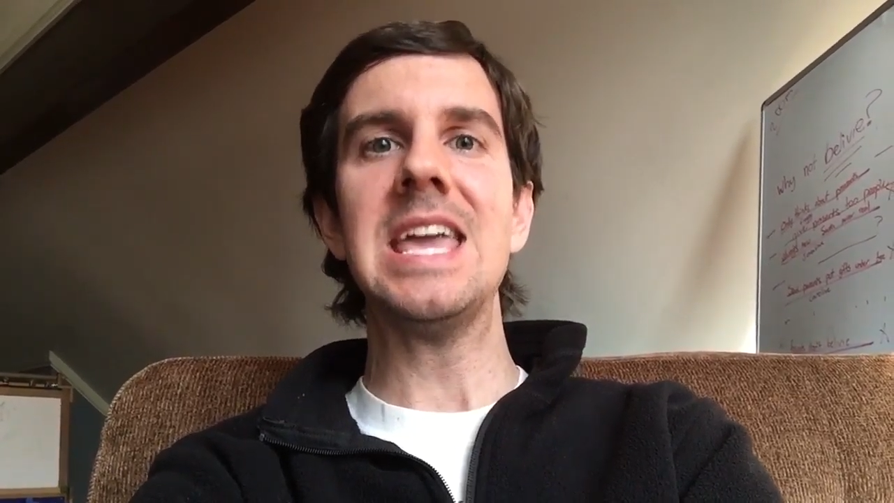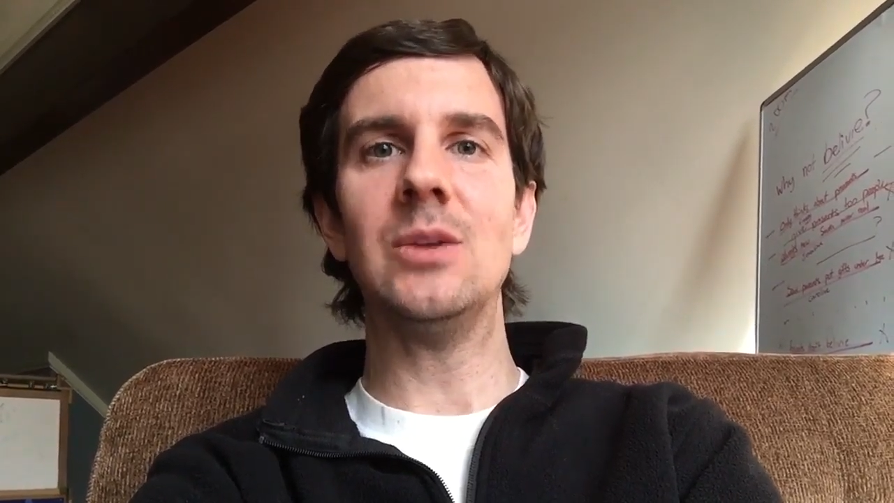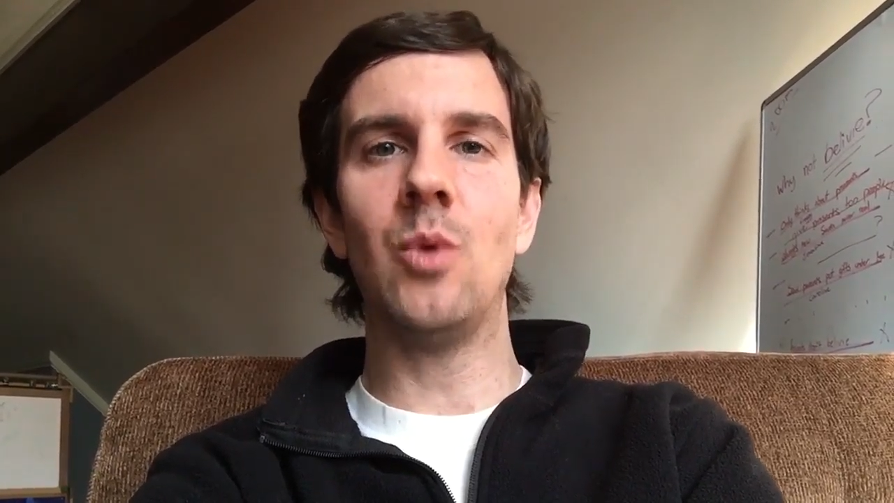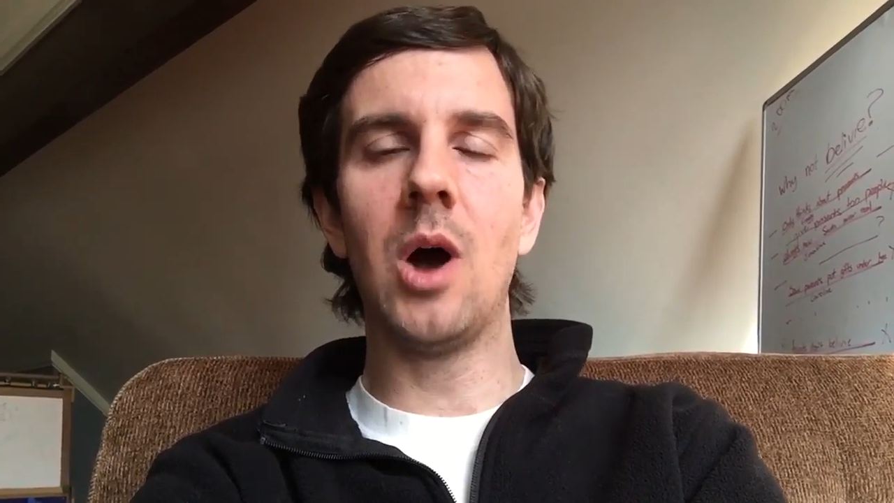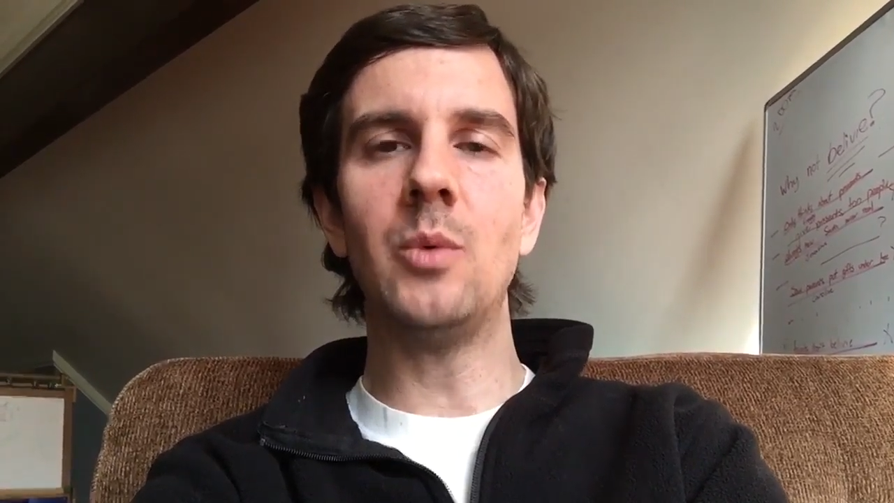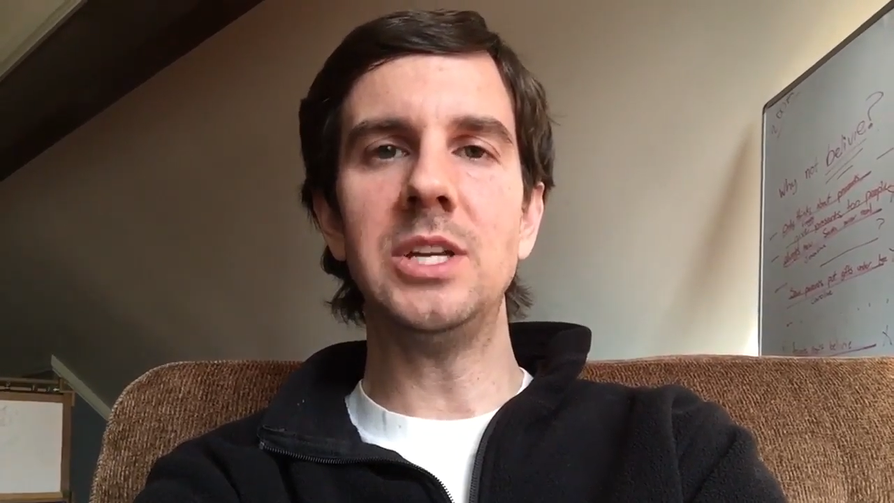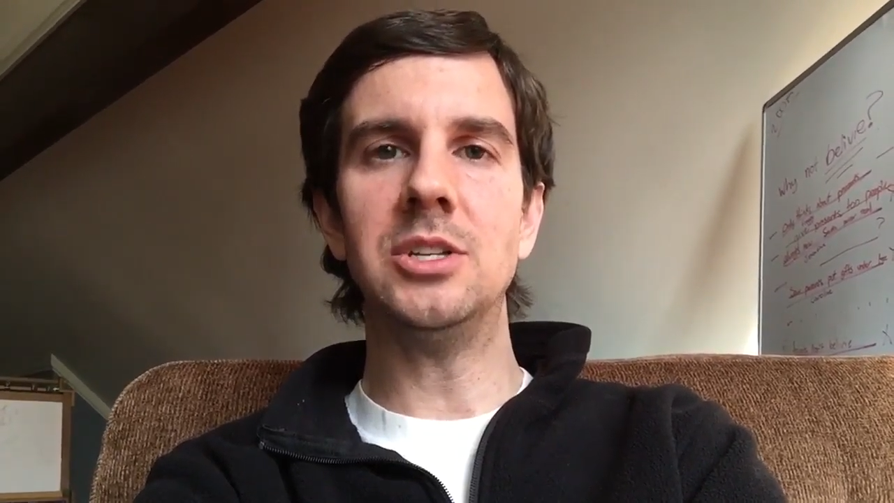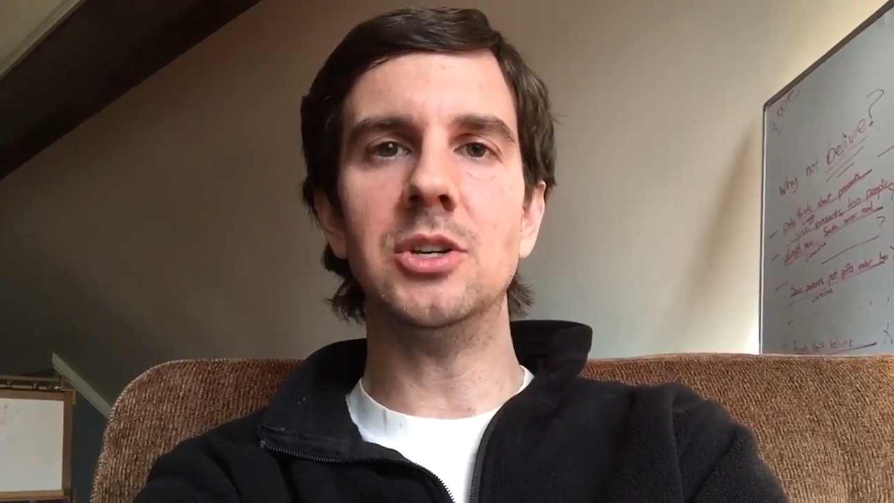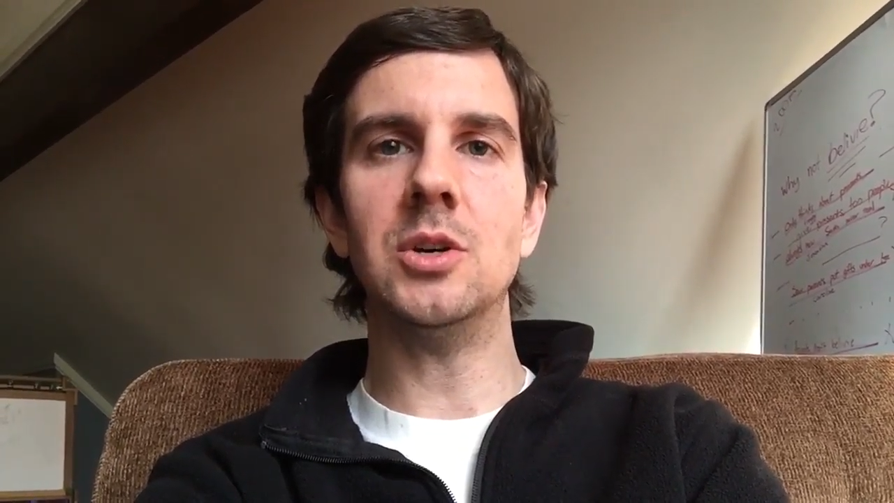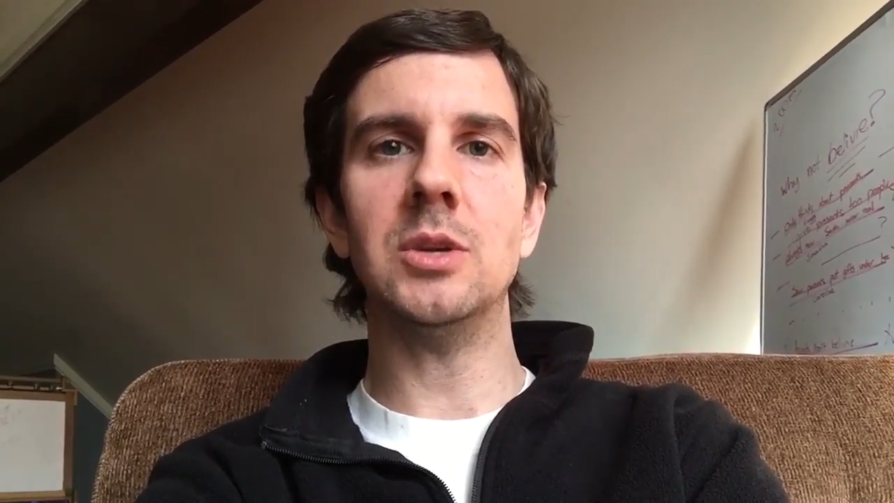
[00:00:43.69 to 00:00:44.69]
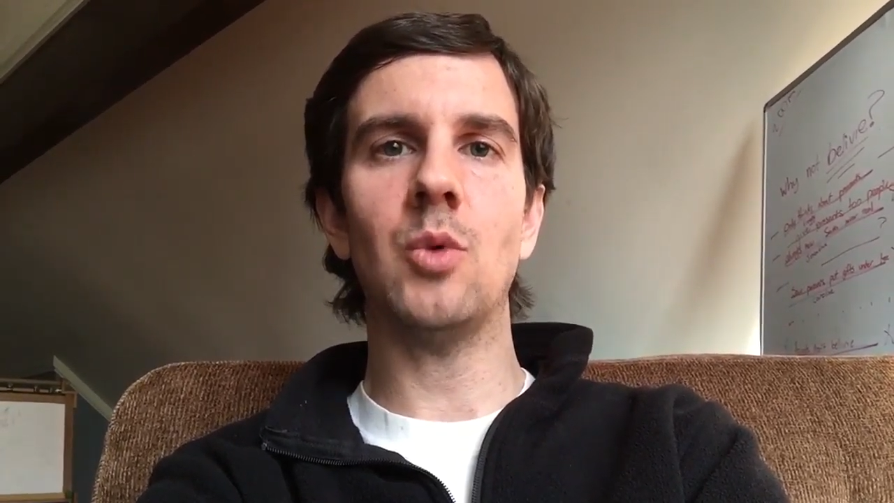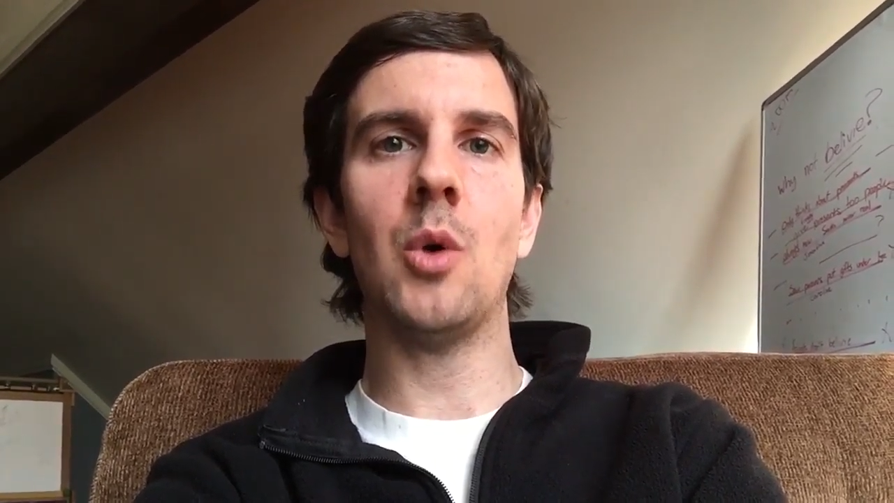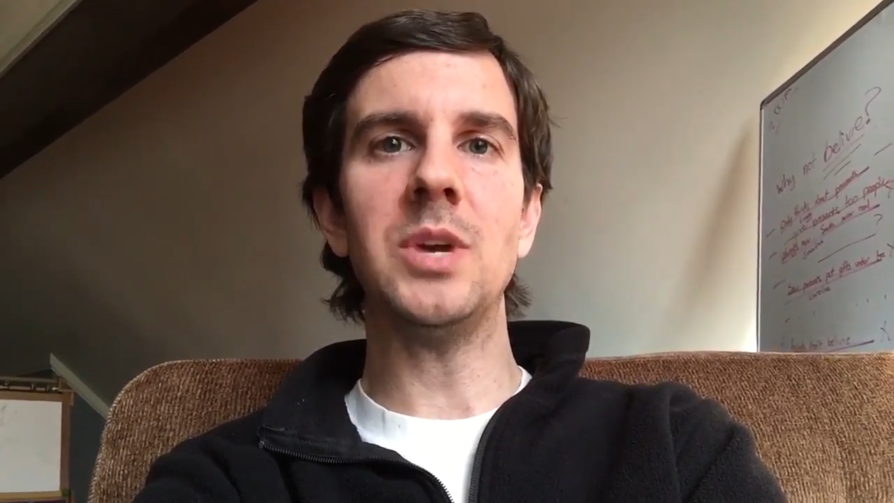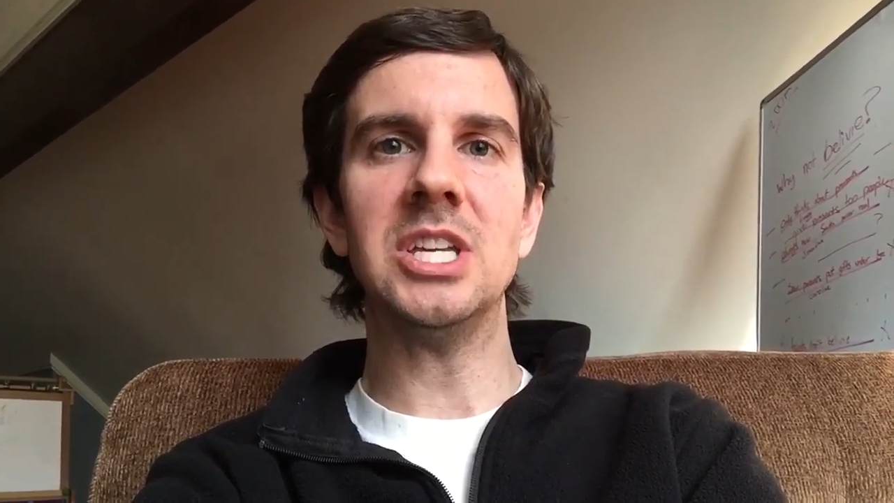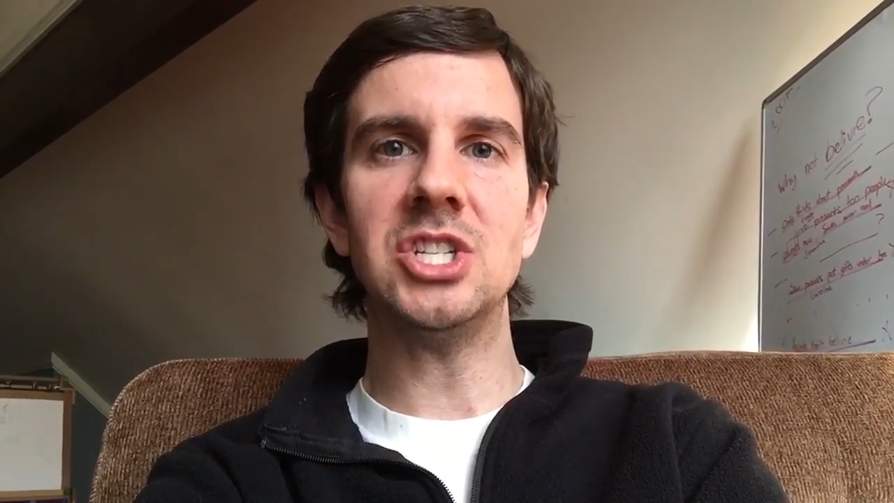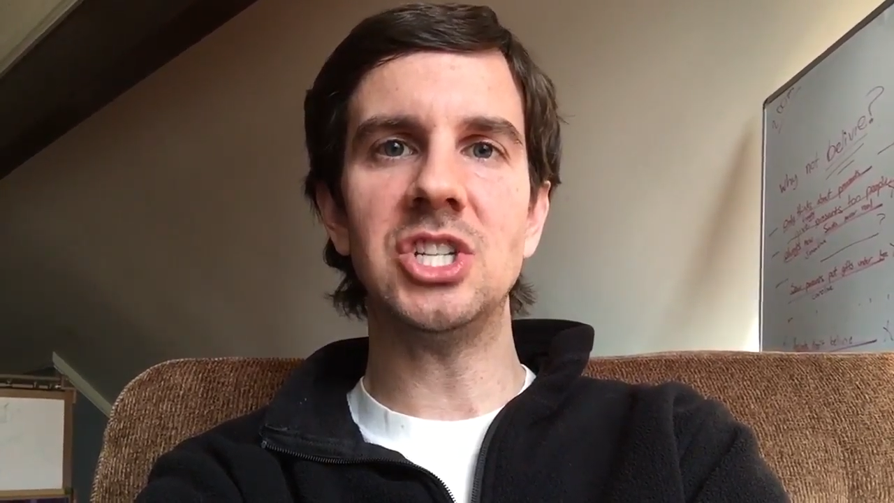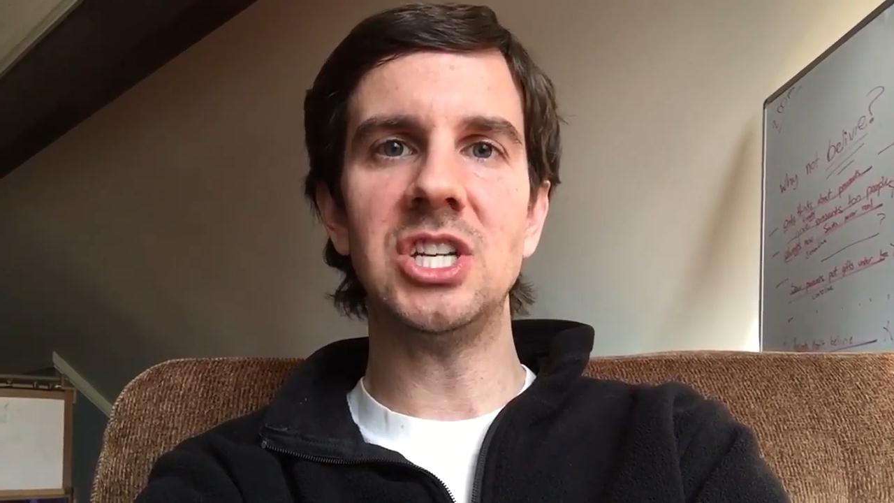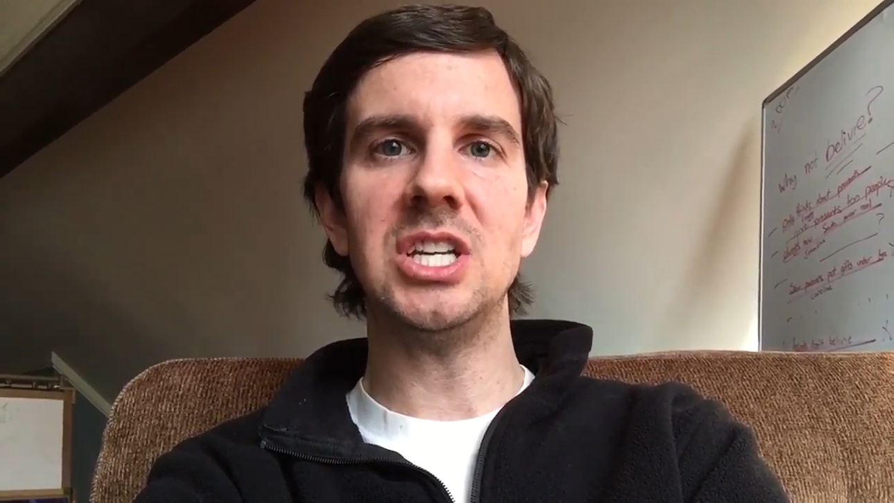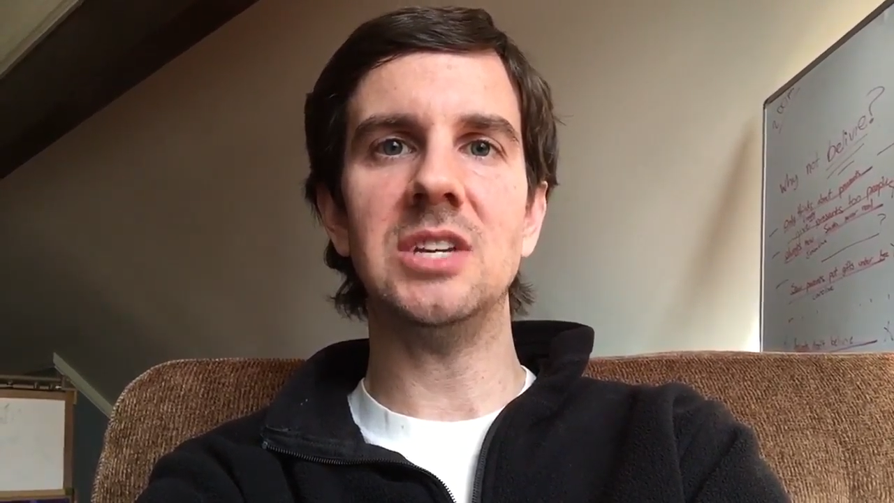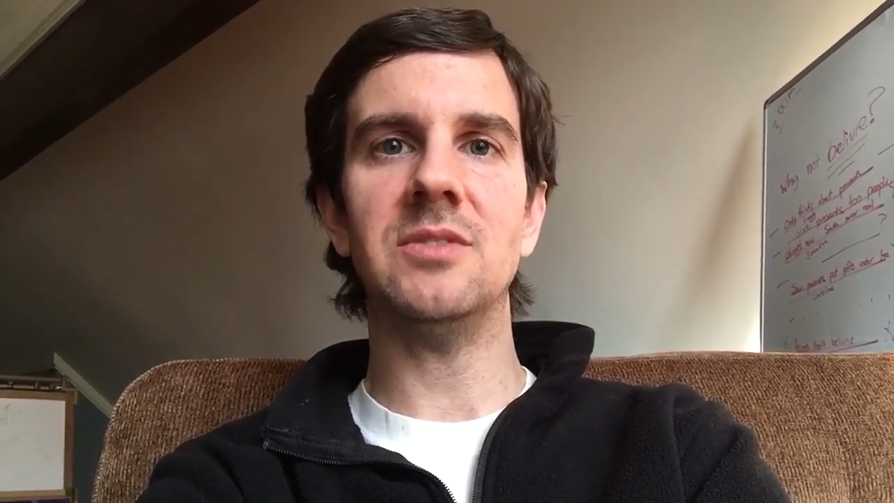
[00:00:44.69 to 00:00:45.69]
in what we do and what we
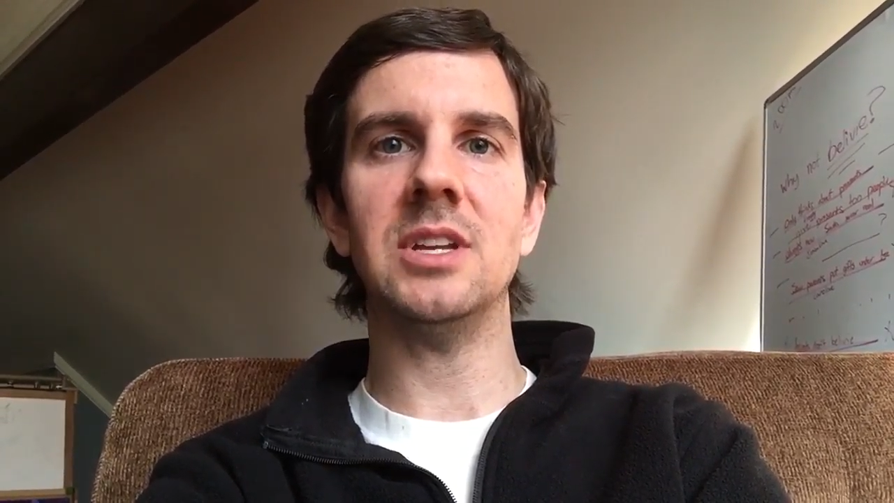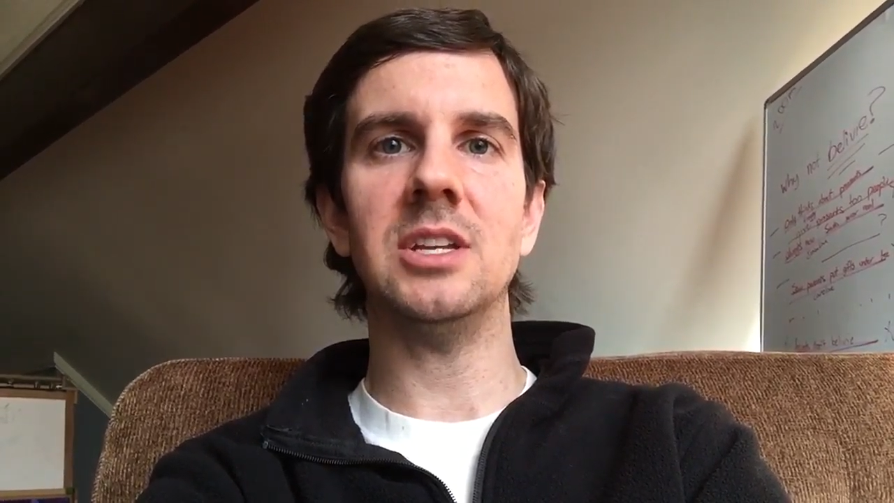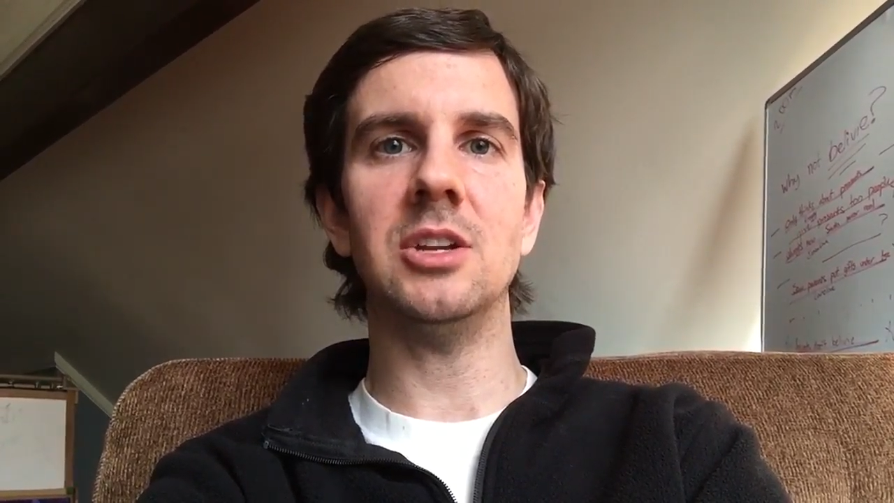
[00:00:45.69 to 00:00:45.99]
achieve and,